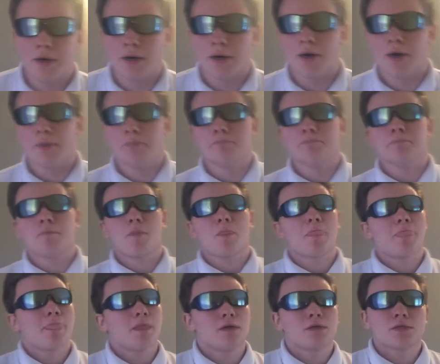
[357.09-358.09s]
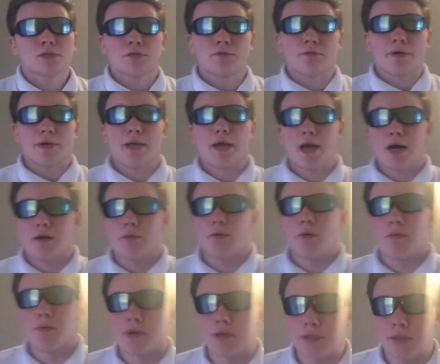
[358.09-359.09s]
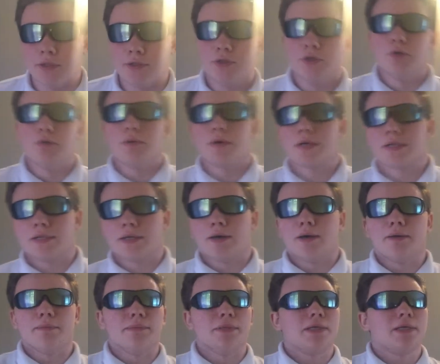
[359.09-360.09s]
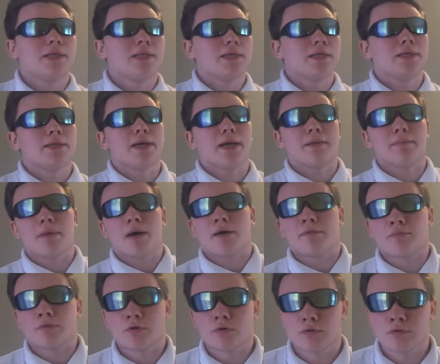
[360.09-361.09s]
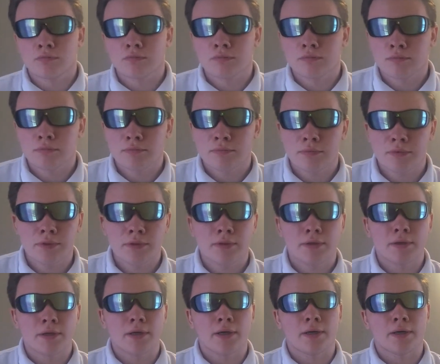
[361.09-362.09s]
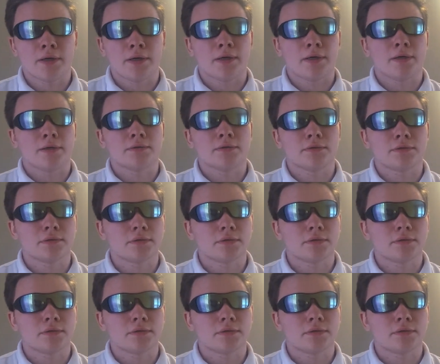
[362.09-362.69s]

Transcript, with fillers: Um, so right now what we're gonna do, we're gonna be cleaning up my room. Uh,